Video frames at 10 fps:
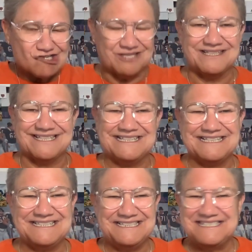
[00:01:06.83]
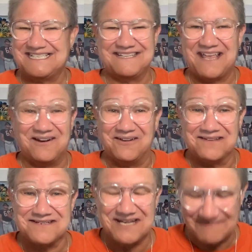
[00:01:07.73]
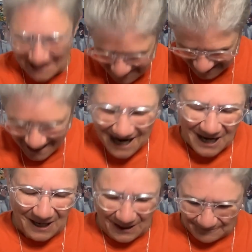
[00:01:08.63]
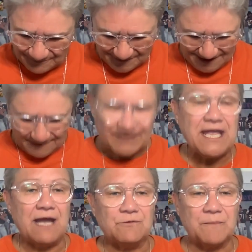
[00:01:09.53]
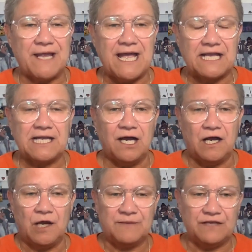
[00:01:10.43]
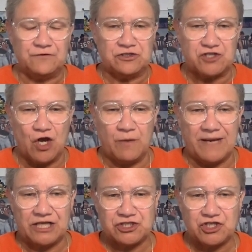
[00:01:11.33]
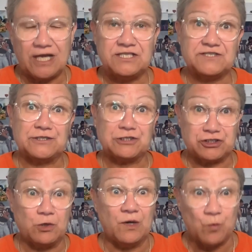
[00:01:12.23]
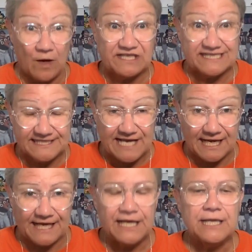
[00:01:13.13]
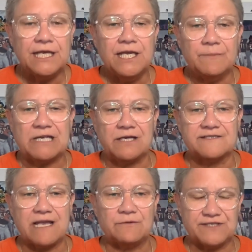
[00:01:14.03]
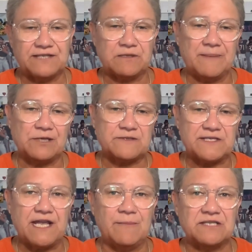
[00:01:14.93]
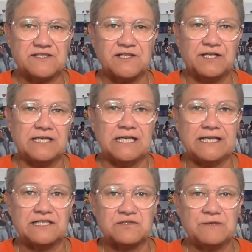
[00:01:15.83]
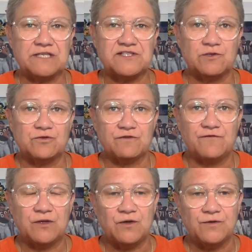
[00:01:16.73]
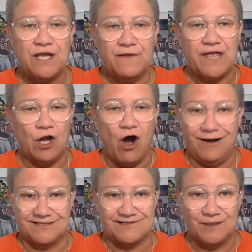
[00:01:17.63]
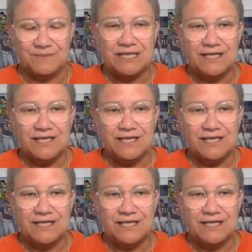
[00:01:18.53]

I say that all the time. But yeah, we're back. If you saw my show, I just did a show on Wednesday because I was at the Bears game on Sunday last week in Soldier Field, that awesome